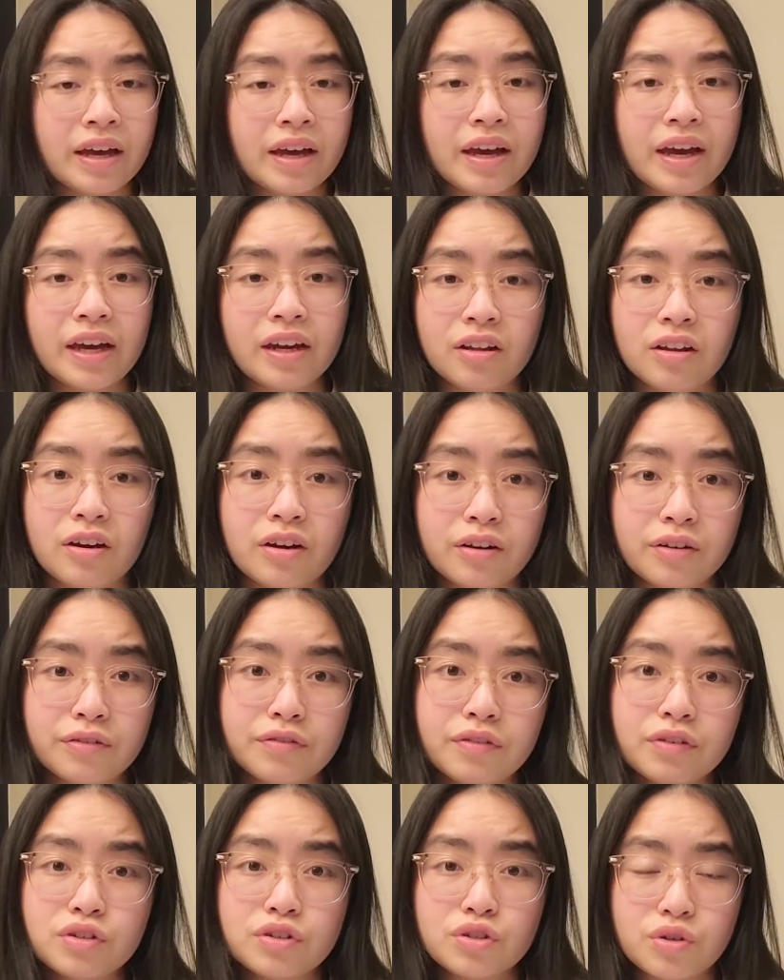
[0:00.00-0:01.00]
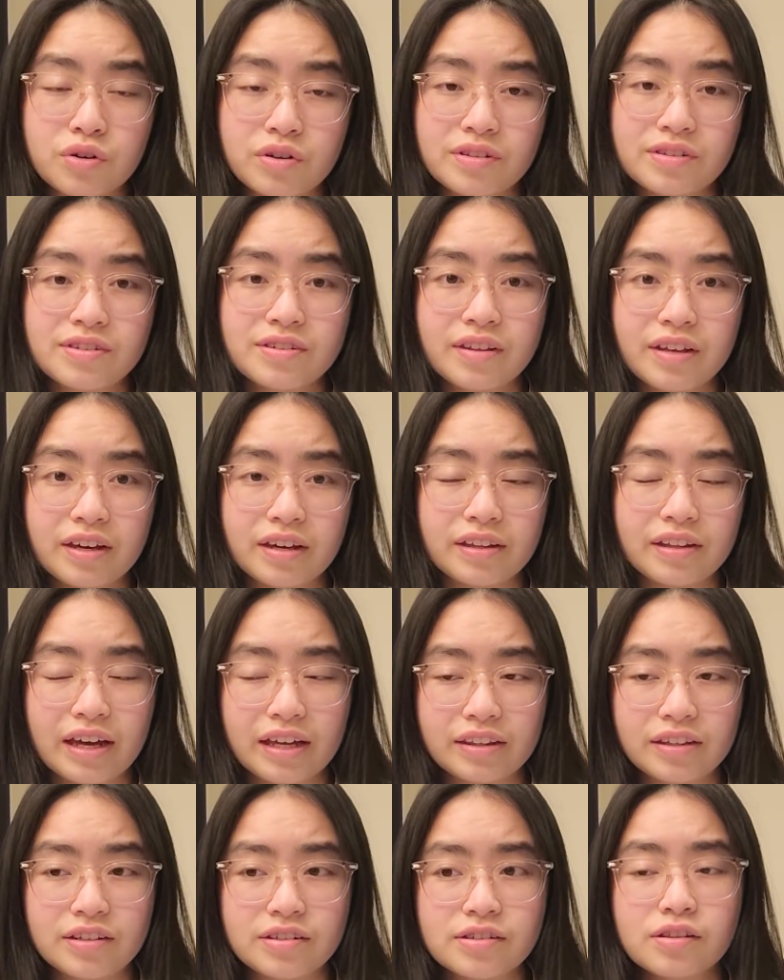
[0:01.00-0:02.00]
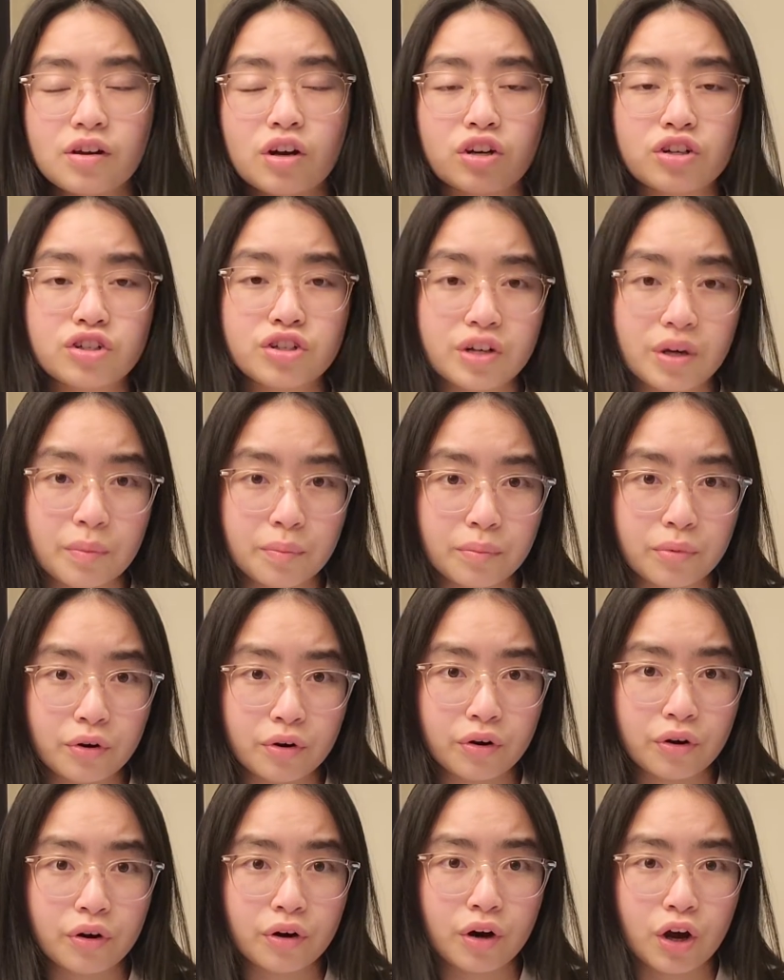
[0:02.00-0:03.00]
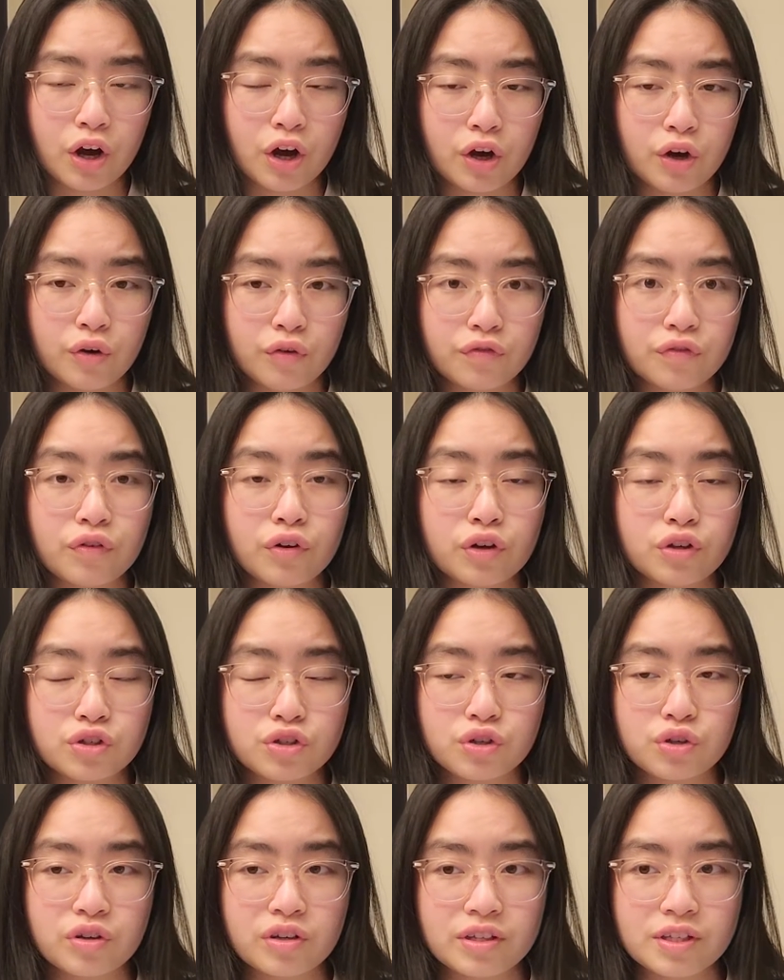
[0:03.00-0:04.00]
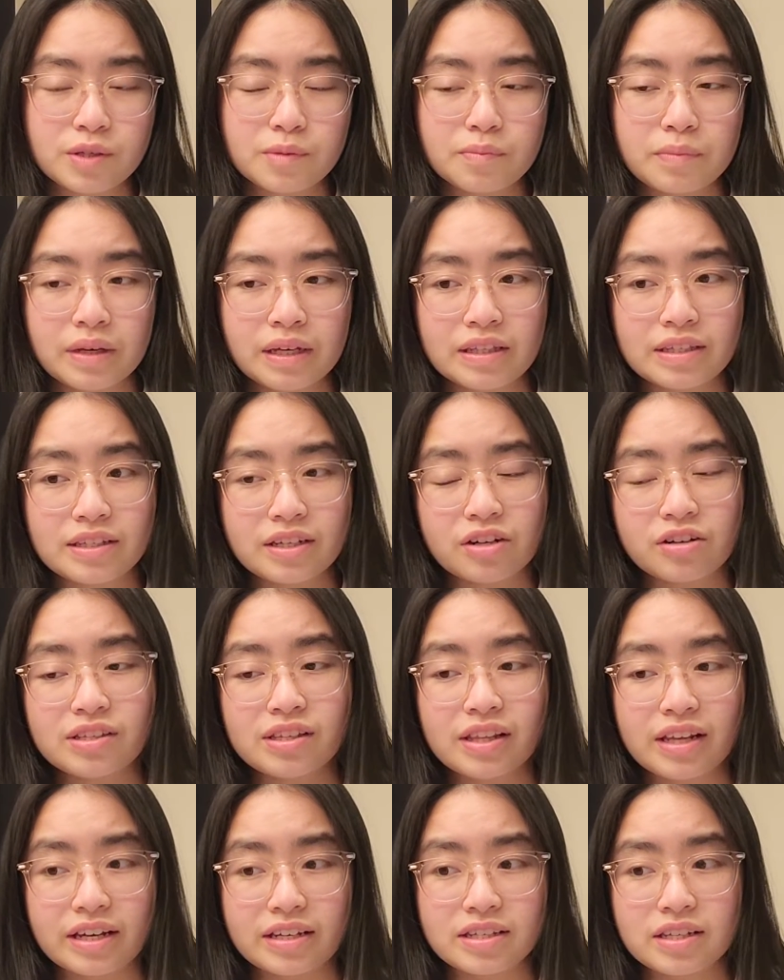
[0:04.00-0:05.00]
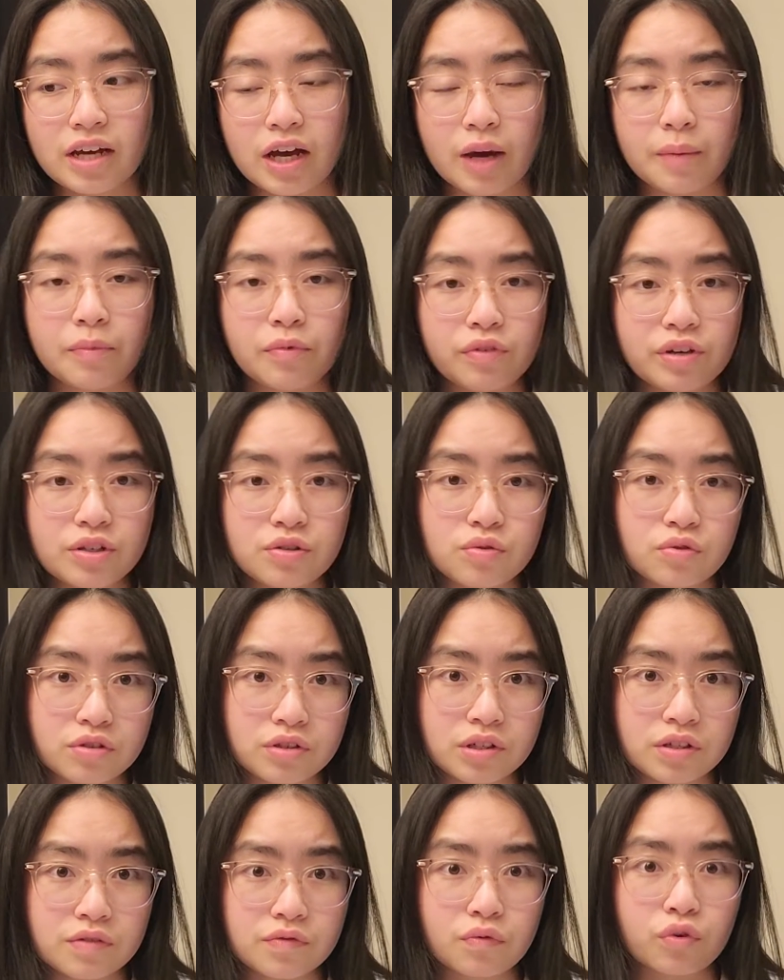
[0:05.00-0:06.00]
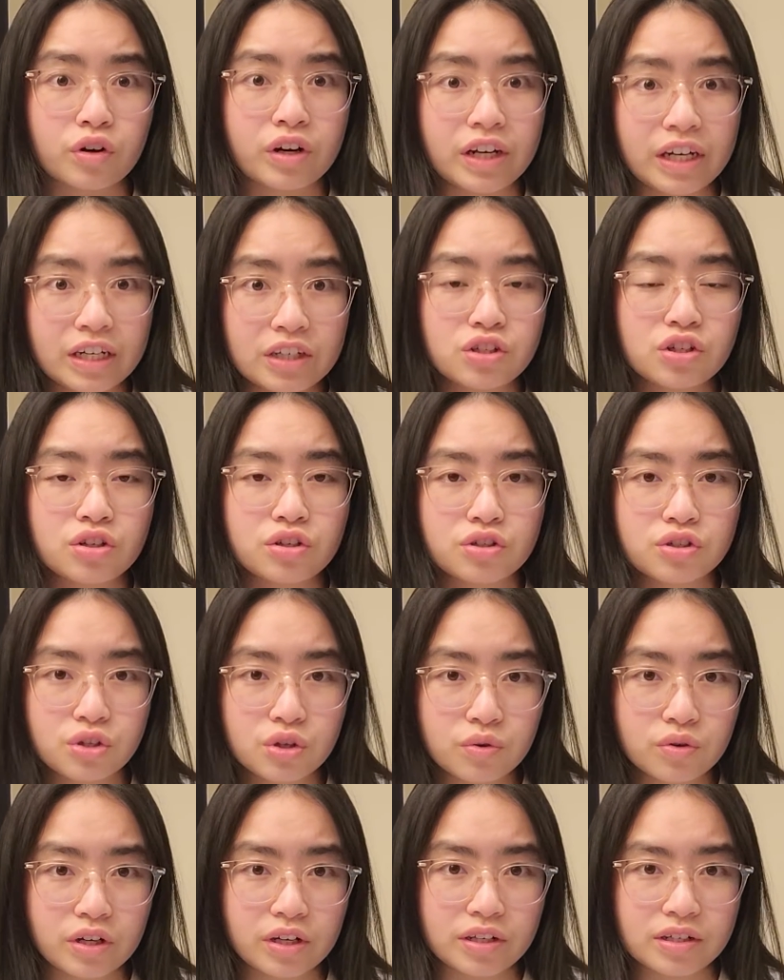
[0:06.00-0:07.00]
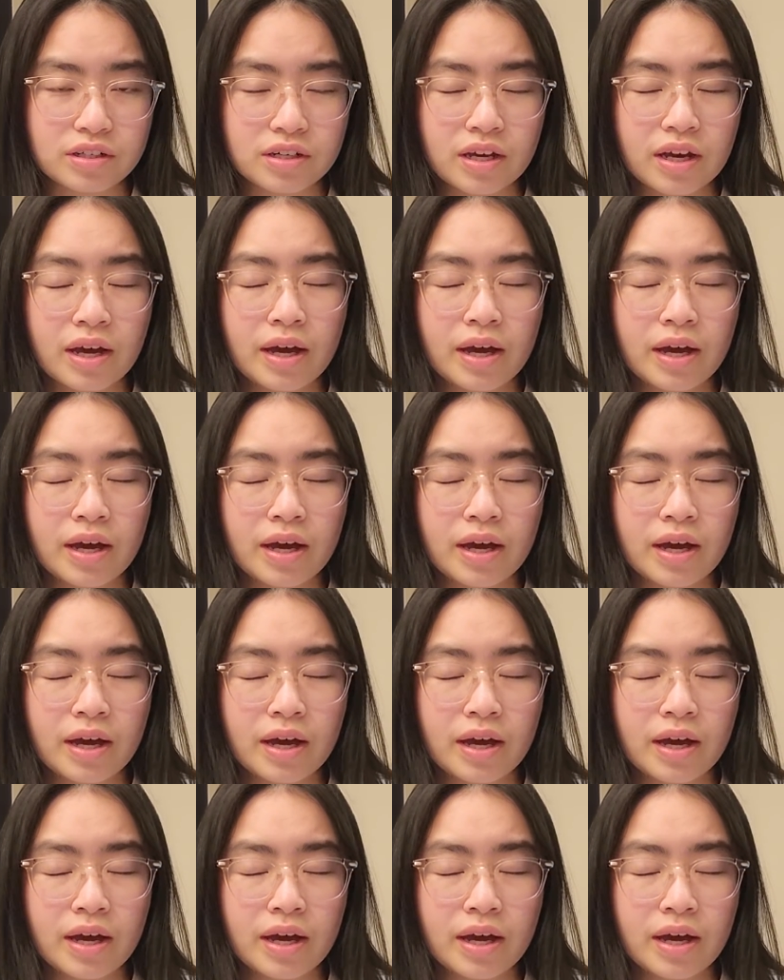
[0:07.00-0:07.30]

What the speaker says: And a lot of students think that this large number of students means there's less time and resources for each student.